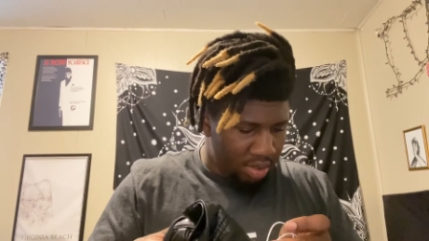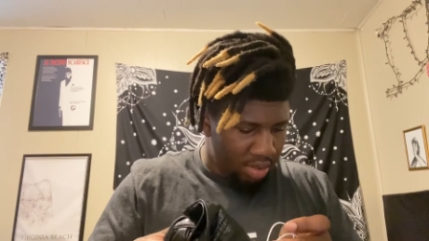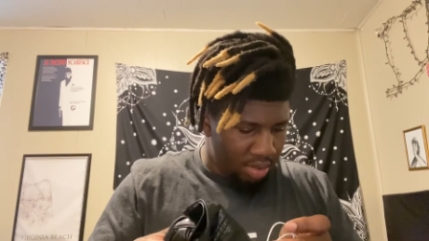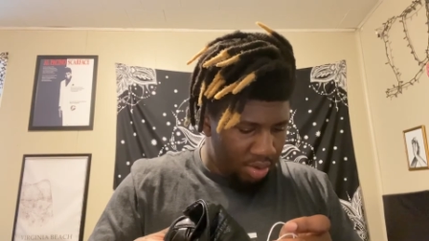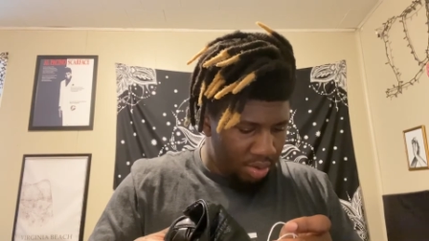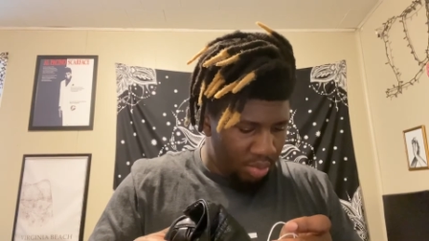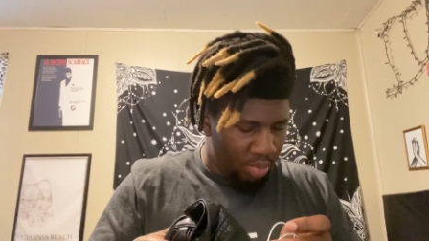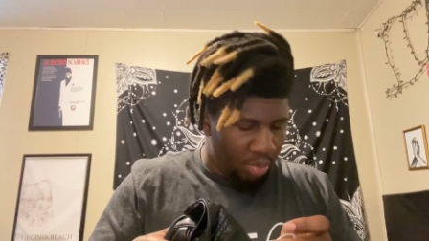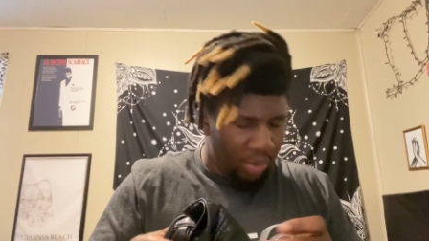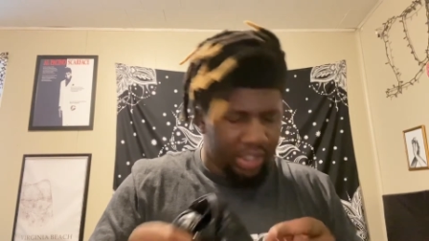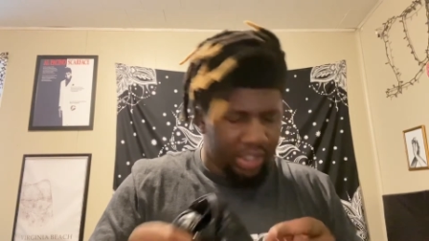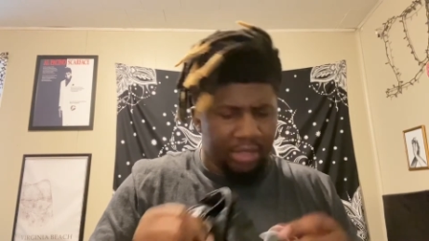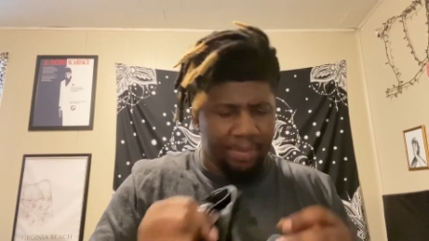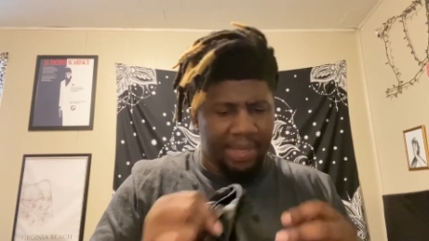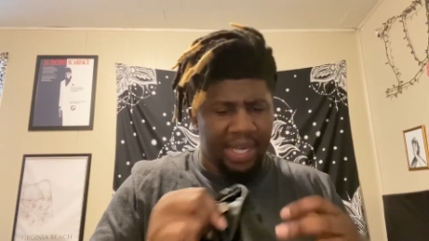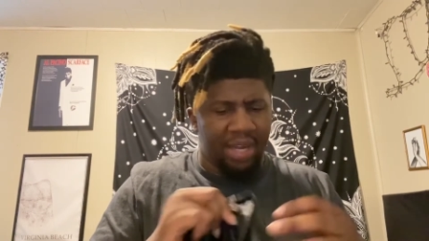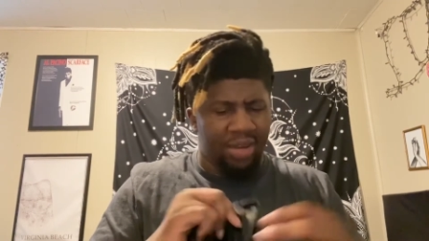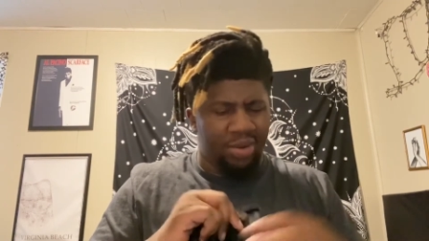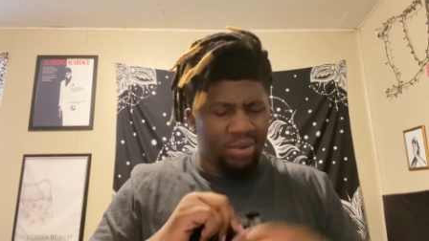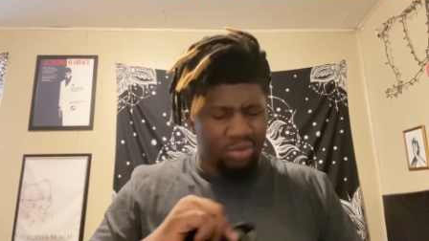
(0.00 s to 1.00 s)
was
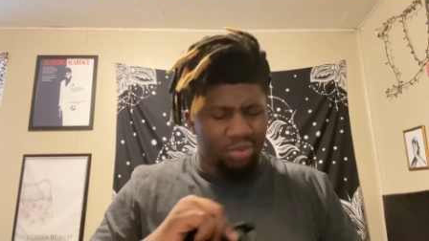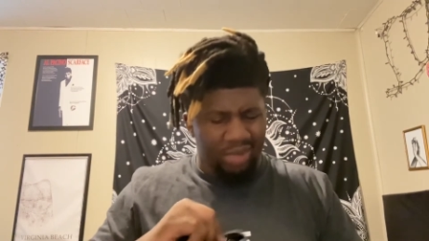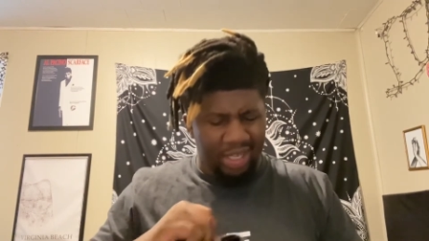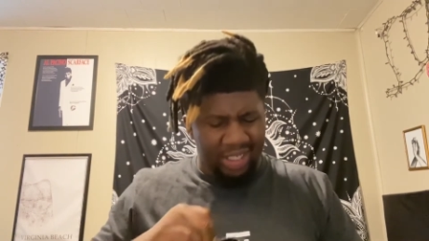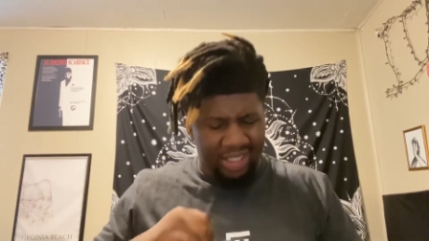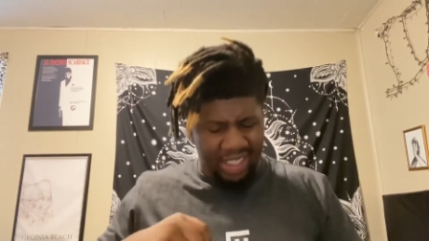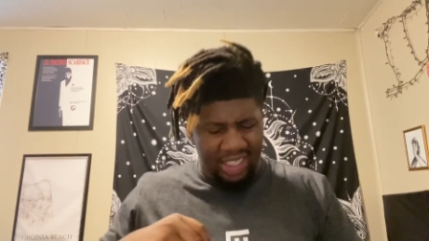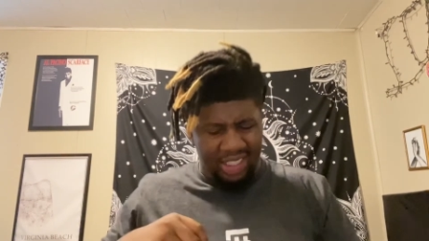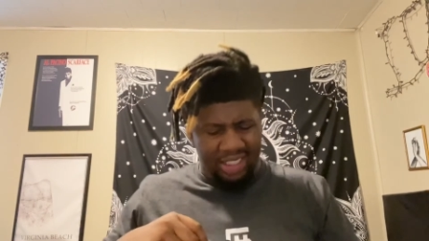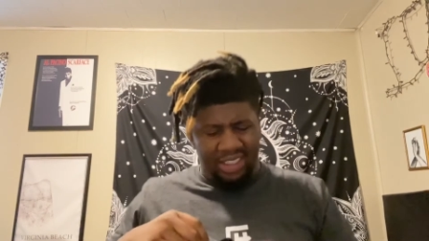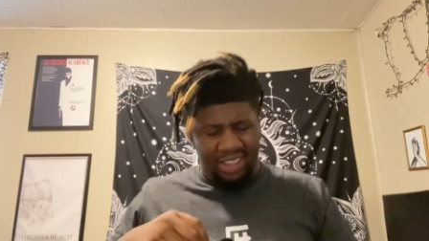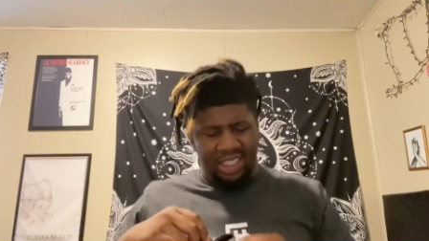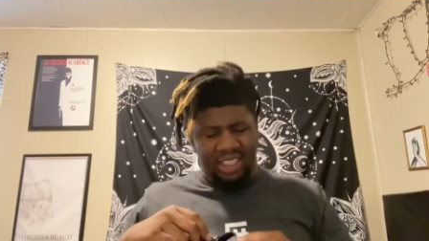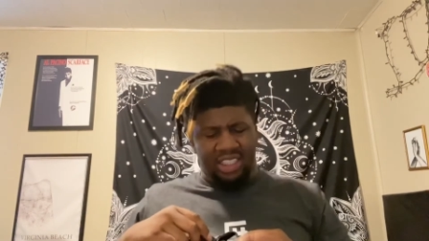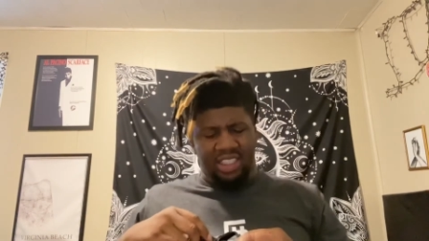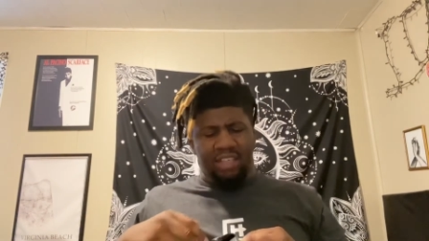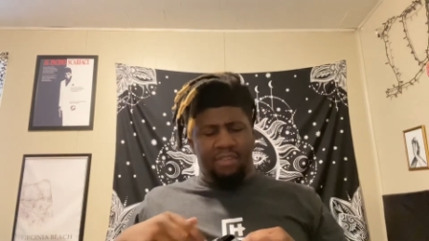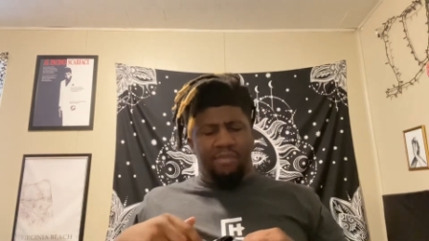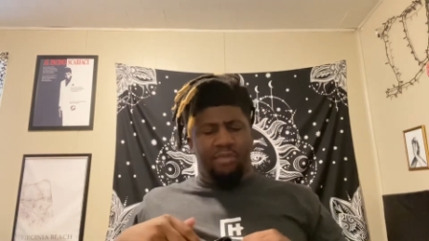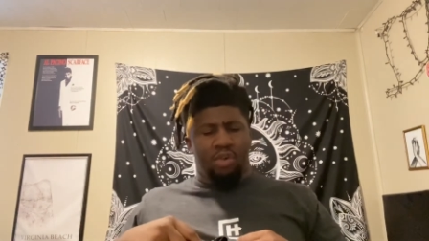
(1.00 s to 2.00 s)
about, I think,
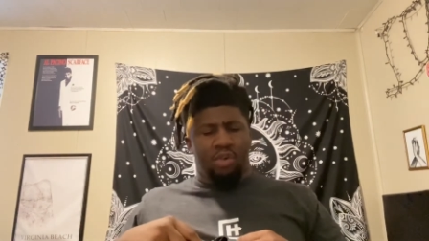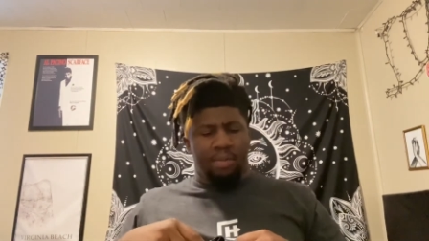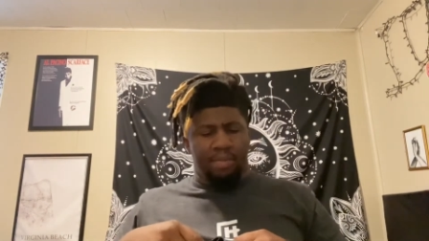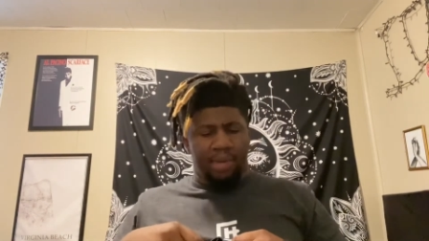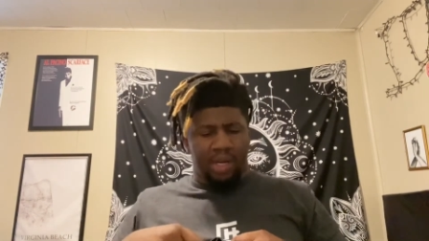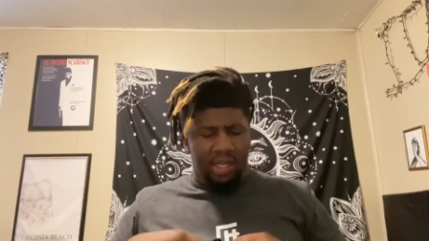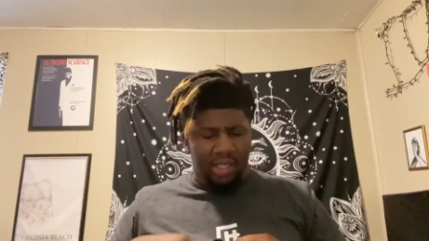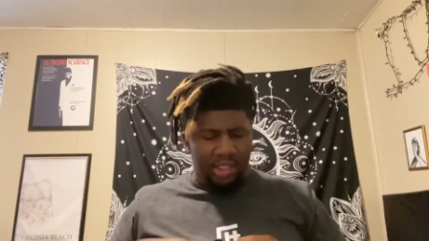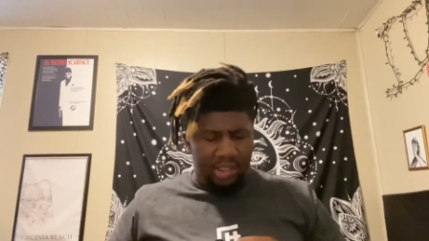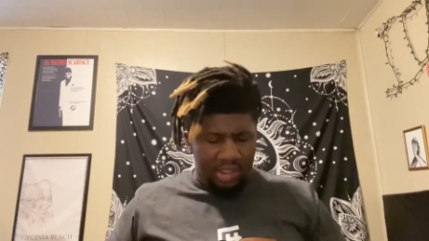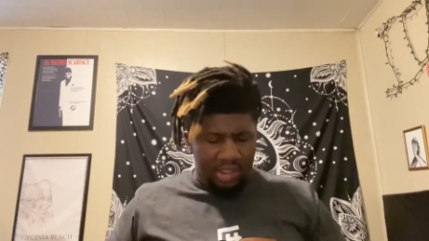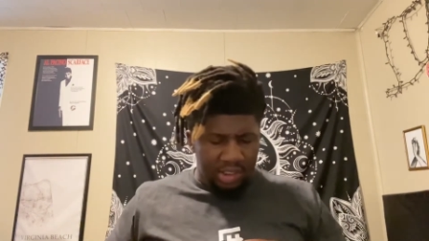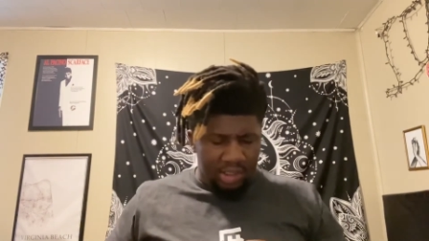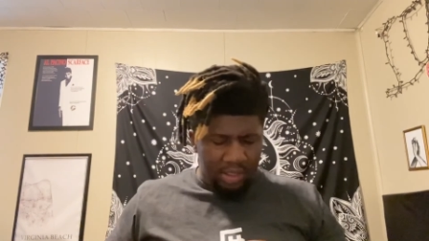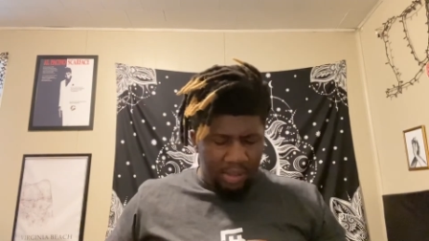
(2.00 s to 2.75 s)
sixty-four bucks